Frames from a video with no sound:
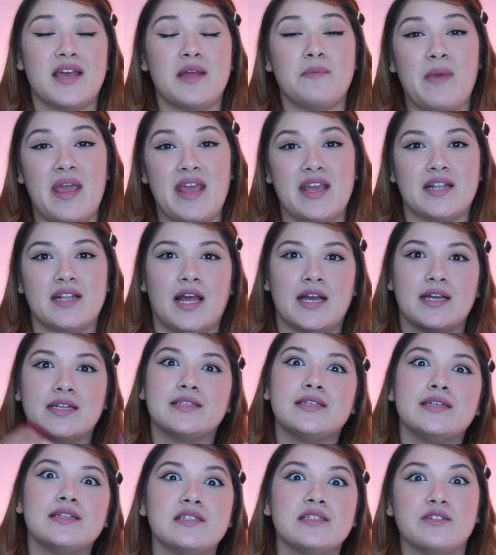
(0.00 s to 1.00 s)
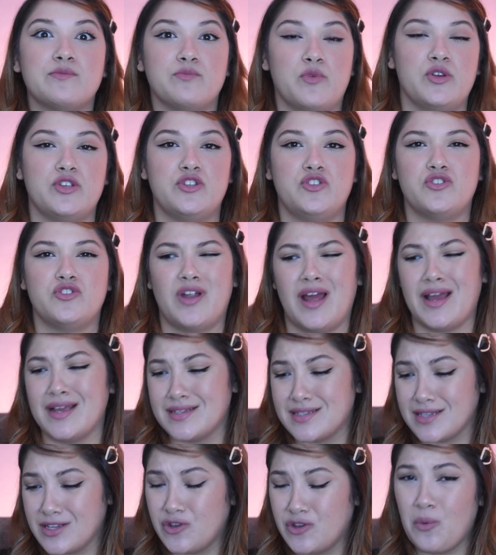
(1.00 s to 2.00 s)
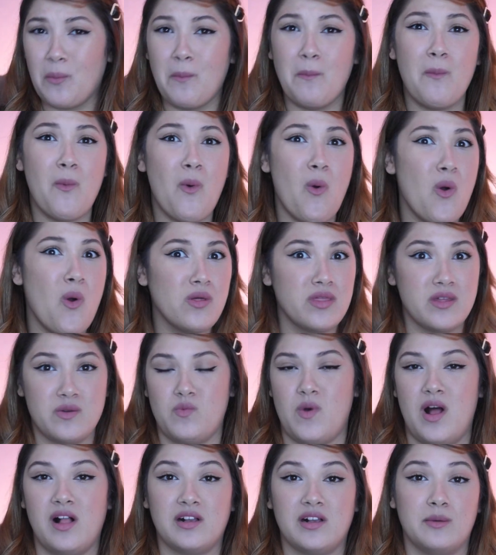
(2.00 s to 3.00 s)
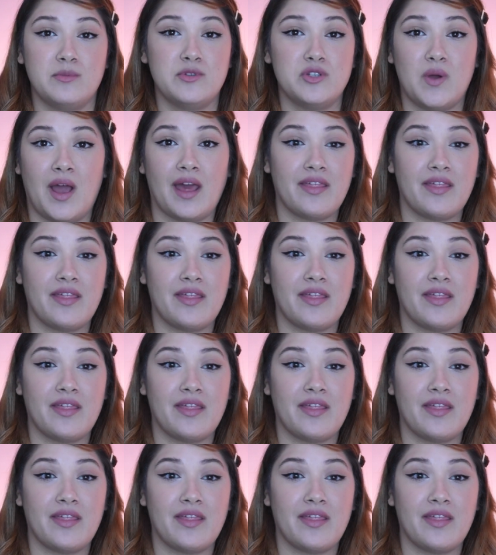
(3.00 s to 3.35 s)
and make it like a tinted moisturizer, you're more than welcome to.